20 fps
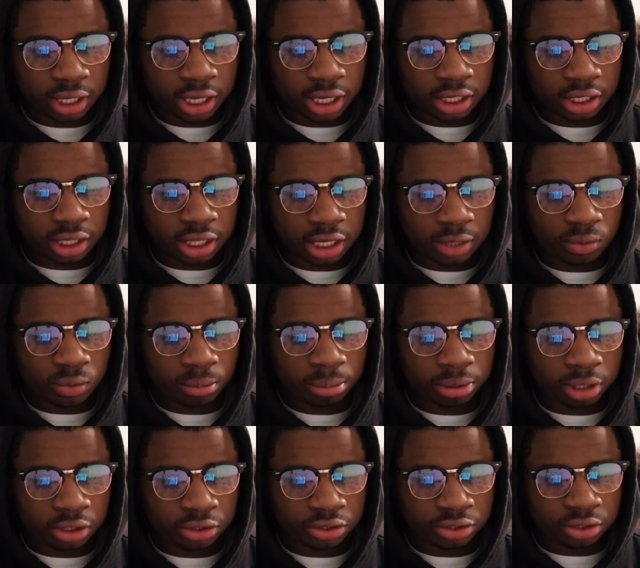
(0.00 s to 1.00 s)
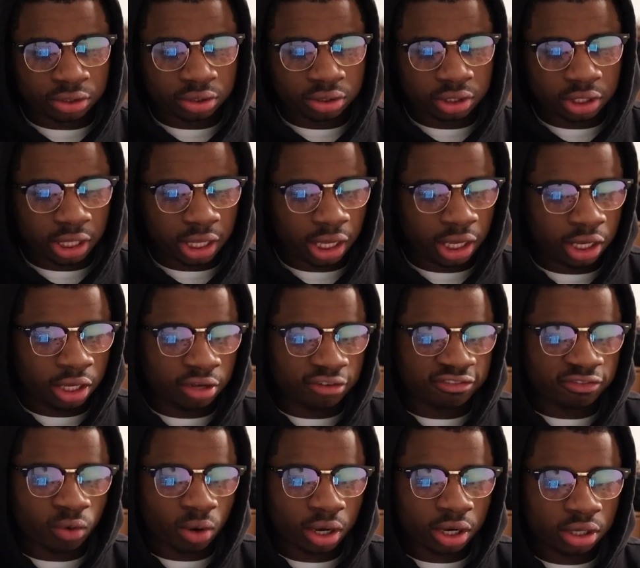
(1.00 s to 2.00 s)
and they will blunder a
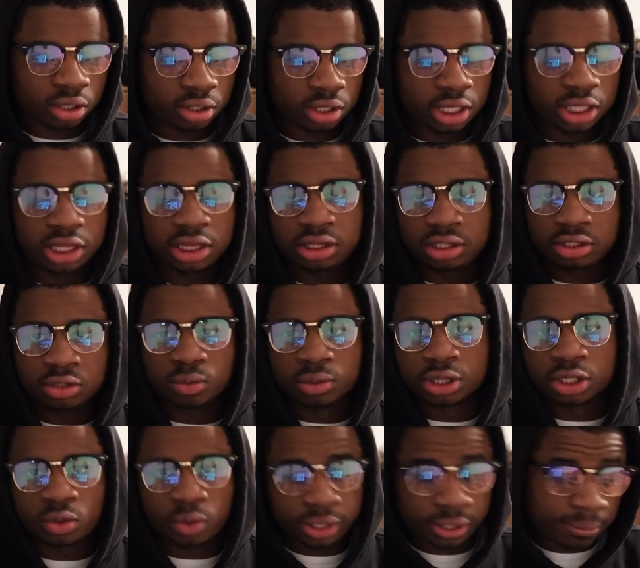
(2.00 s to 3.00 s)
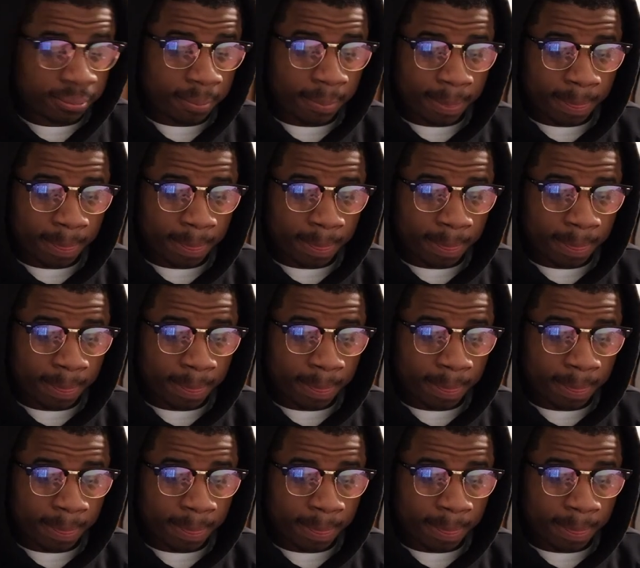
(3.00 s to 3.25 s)
fork and you win the queen.